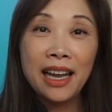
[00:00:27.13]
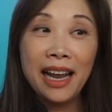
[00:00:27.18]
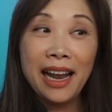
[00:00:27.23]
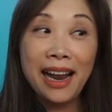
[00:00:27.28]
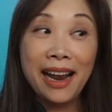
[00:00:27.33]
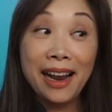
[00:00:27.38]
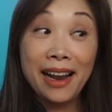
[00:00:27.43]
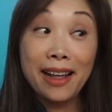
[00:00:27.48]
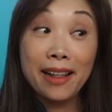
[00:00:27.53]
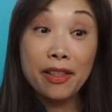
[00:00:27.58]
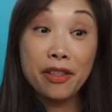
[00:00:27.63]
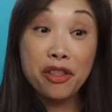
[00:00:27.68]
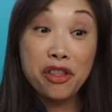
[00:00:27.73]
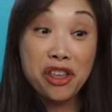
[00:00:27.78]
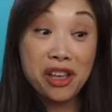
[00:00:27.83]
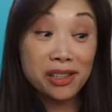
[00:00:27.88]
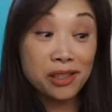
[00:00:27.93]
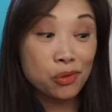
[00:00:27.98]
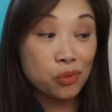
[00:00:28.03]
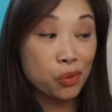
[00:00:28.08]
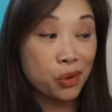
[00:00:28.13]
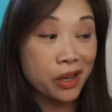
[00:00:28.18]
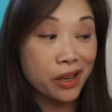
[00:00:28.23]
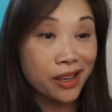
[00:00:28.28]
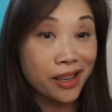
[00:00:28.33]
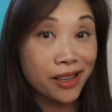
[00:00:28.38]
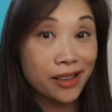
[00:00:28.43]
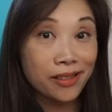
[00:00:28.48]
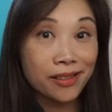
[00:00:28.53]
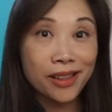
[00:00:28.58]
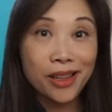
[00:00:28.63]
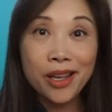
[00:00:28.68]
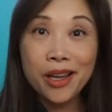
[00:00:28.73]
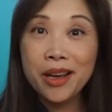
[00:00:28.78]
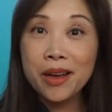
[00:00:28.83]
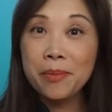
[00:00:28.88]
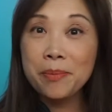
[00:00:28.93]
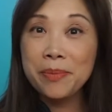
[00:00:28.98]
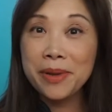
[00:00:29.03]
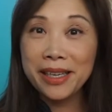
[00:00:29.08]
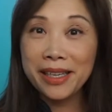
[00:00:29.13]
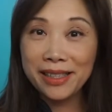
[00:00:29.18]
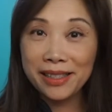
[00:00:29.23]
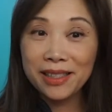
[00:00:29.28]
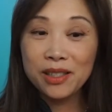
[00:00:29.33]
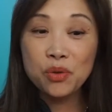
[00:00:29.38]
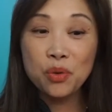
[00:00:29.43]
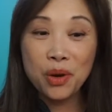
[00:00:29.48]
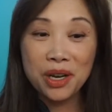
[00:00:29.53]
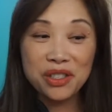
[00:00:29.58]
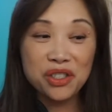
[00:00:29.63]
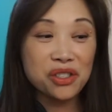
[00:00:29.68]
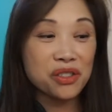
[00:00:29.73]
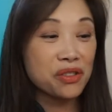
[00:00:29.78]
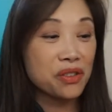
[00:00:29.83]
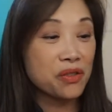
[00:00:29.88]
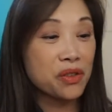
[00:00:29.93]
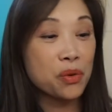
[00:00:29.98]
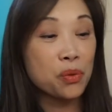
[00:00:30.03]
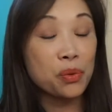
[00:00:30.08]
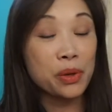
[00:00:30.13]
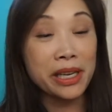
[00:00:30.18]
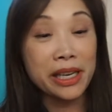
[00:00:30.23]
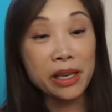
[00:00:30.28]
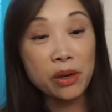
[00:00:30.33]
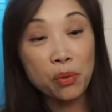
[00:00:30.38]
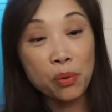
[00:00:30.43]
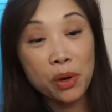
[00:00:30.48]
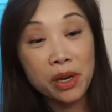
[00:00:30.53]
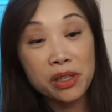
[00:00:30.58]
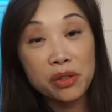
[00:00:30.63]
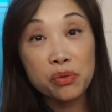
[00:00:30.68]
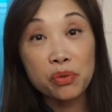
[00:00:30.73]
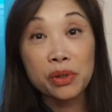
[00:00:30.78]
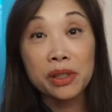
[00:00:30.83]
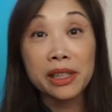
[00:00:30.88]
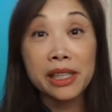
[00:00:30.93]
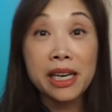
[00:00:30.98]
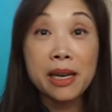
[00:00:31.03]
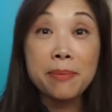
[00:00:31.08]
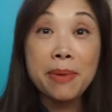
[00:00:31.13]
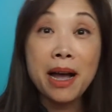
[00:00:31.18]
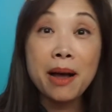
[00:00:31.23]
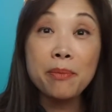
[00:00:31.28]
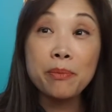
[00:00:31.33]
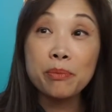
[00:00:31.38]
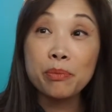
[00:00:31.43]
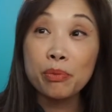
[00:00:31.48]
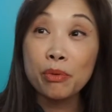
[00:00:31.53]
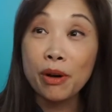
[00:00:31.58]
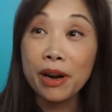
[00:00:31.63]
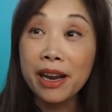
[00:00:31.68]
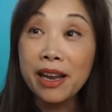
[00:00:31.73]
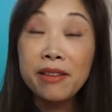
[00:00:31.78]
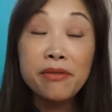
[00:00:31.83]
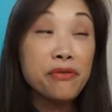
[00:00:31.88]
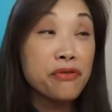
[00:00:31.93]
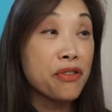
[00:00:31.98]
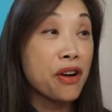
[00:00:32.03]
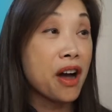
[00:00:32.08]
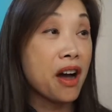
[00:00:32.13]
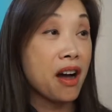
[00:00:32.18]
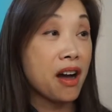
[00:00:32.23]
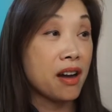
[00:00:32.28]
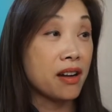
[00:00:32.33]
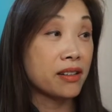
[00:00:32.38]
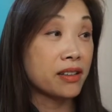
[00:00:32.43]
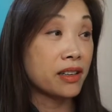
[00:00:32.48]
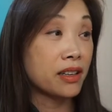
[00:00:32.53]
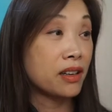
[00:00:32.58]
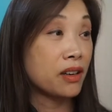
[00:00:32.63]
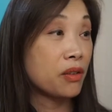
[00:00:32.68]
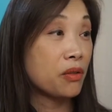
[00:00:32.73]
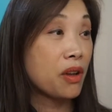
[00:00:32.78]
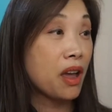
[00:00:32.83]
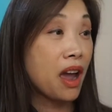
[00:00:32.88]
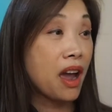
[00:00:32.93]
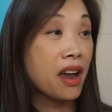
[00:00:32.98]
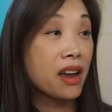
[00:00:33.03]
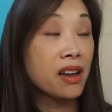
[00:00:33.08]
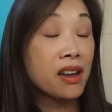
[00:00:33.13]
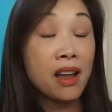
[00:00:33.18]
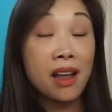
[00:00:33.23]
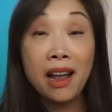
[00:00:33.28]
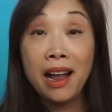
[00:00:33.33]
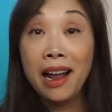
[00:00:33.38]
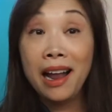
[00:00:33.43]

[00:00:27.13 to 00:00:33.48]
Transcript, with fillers: And this week, the biggest question of the week was really about brain fog, okay?